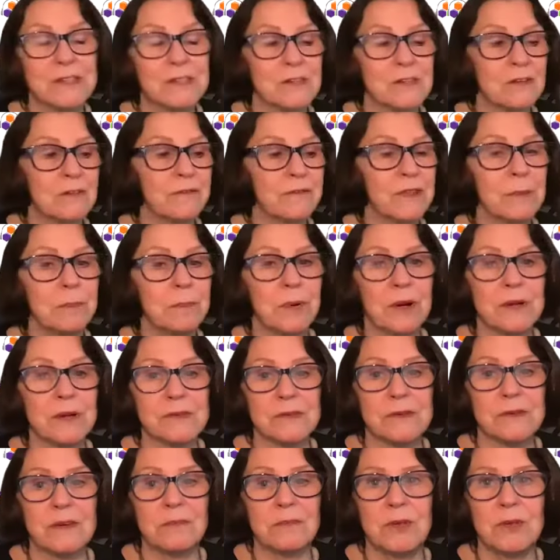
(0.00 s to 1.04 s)
the appraisal
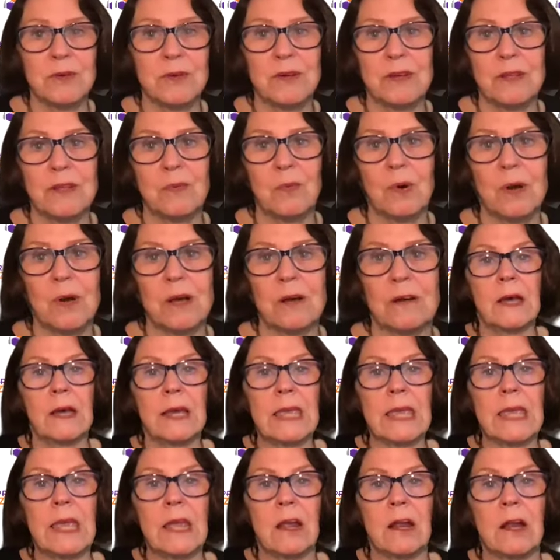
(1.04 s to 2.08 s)
community well.
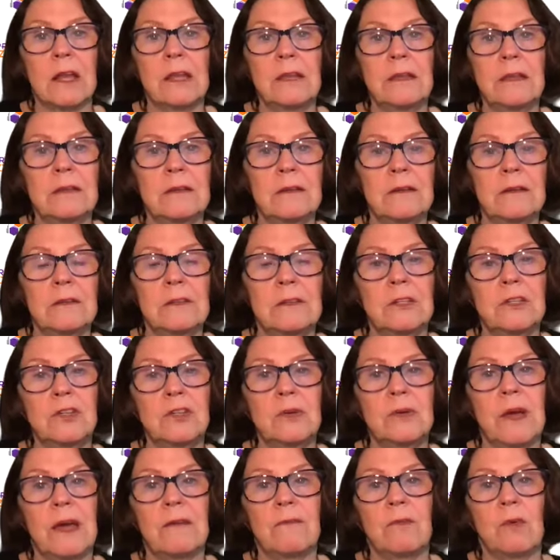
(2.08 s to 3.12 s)
Karen, did you
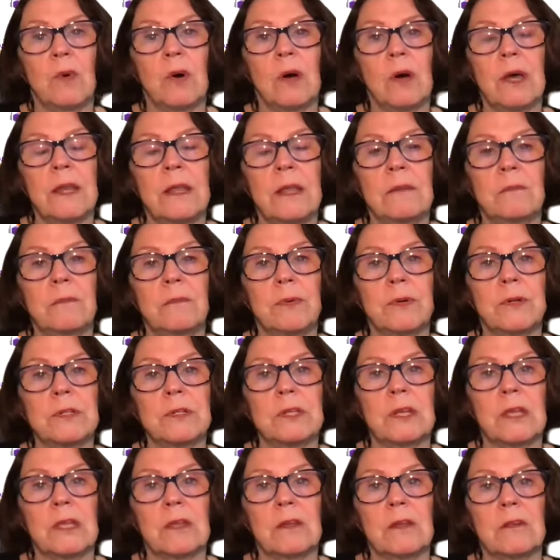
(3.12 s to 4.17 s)
have one in
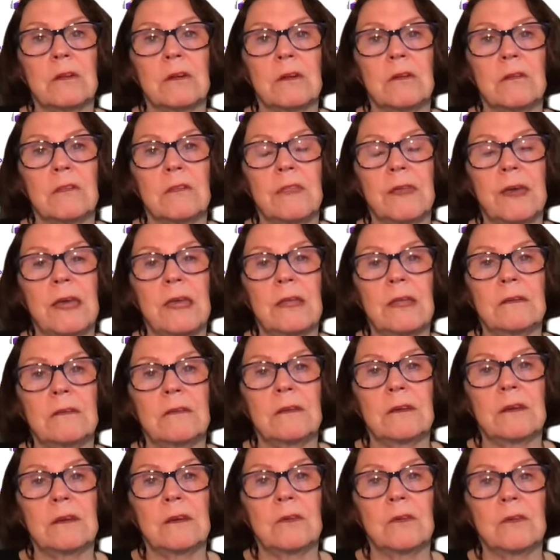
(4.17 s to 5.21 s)
particular that
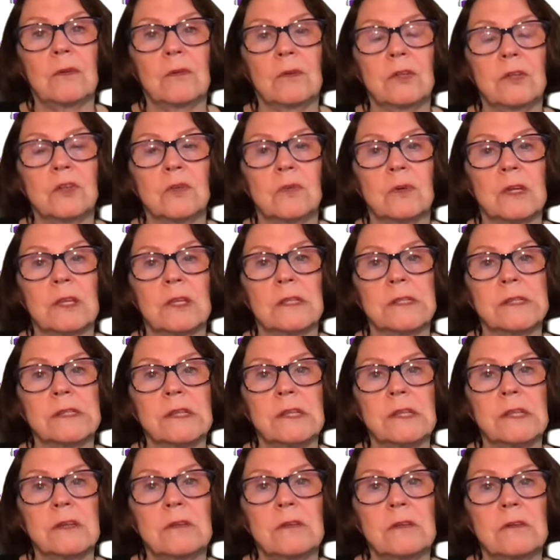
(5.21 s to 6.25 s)
you enjoyed
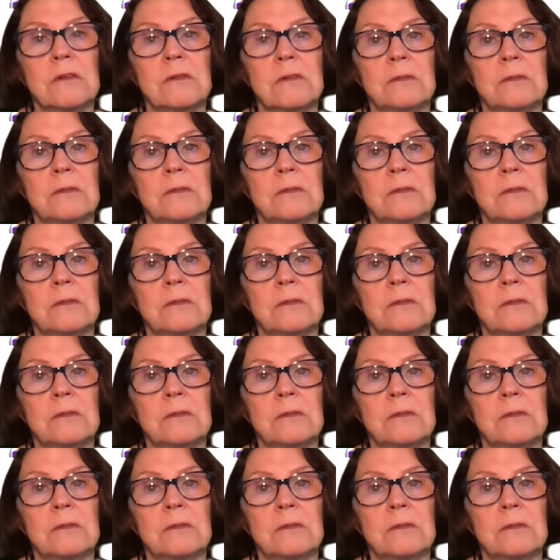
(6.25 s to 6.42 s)
listening to?